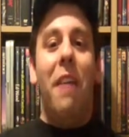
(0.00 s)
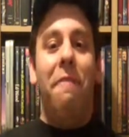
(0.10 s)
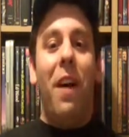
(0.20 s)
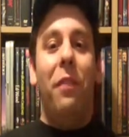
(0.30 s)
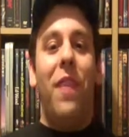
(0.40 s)
I
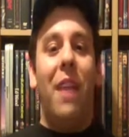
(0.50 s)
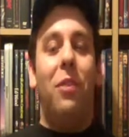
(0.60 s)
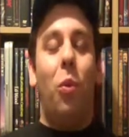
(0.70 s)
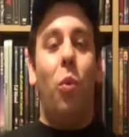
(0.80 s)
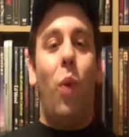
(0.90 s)
felt
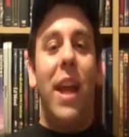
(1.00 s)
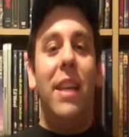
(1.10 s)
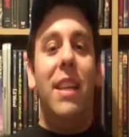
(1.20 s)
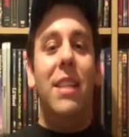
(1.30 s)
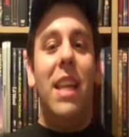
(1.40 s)
that the
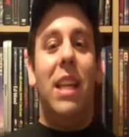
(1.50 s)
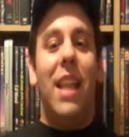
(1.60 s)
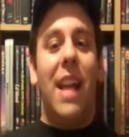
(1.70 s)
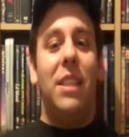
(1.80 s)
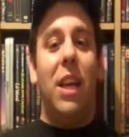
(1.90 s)
right Disney
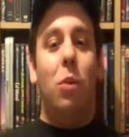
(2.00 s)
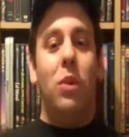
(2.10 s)
classic